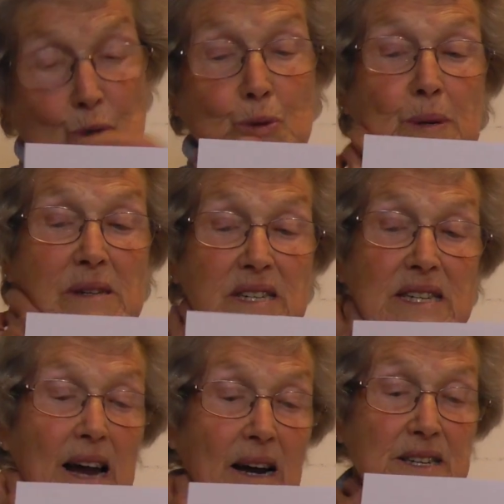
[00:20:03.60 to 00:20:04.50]
was built
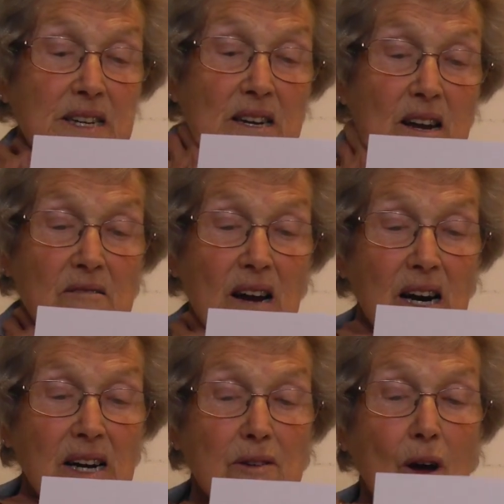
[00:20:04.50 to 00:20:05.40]
in
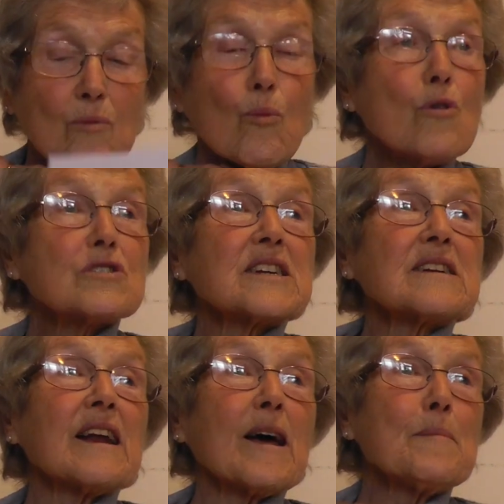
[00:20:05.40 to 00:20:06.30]
1909, and Walter
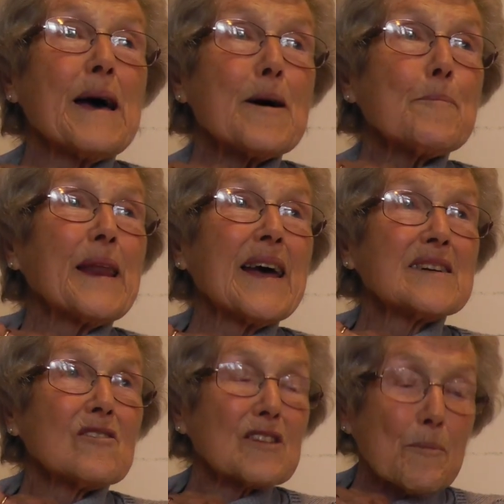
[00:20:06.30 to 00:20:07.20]
de la Mare
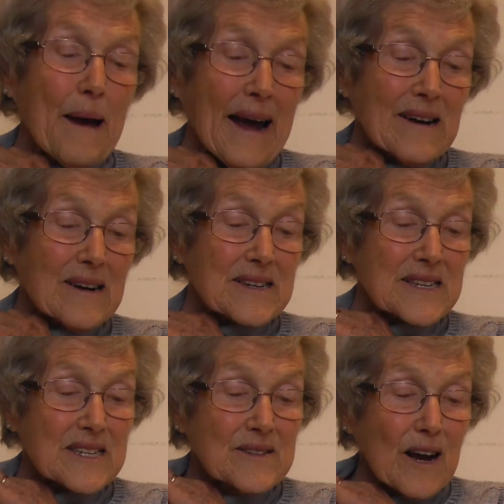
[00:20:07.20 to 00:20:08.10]
played on the
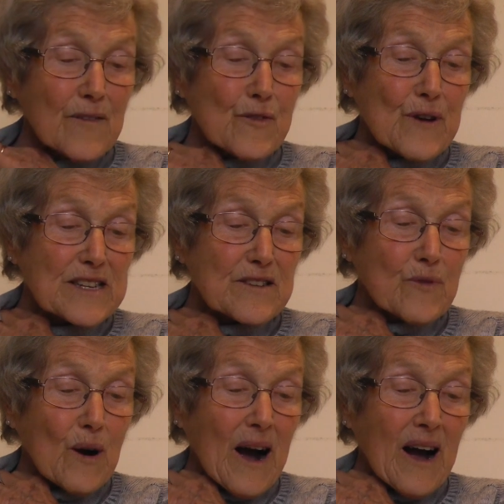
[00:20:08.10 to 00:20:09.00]
banks of the
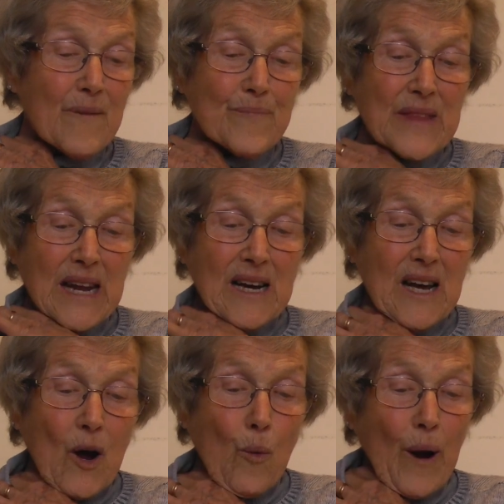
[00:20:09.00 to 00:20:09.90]
reservoir
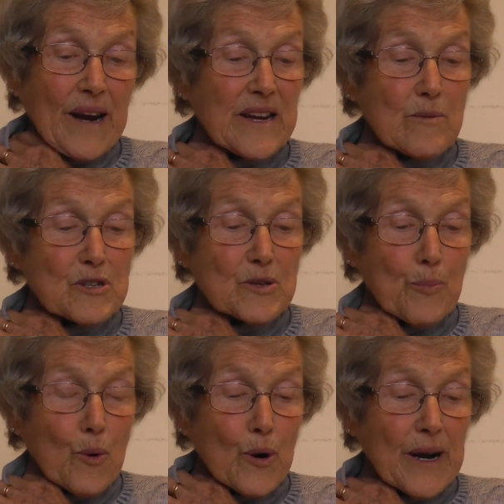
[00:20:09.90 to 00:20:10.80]
when he was a
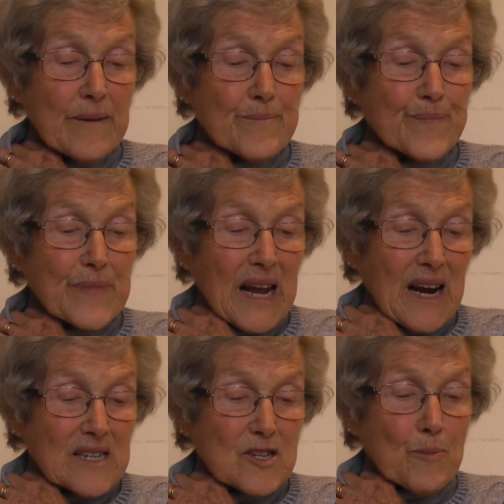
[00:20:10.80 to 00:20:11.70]
boy.
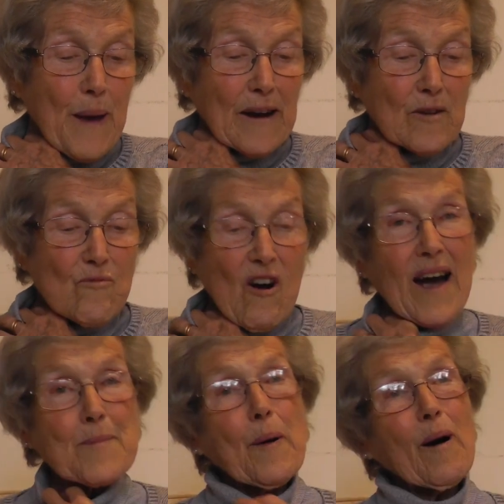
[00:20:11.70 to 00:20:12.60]
To Peckham
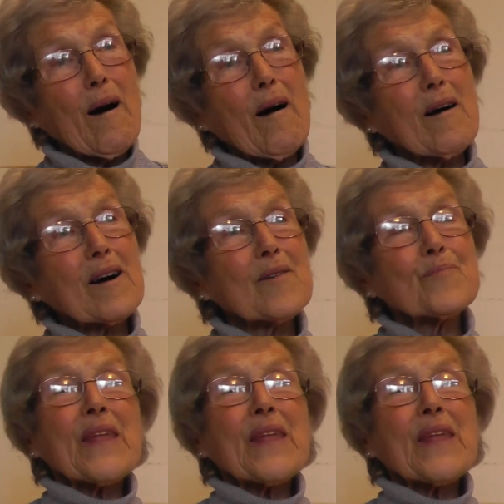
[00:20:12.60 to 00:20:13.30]
Rye Park,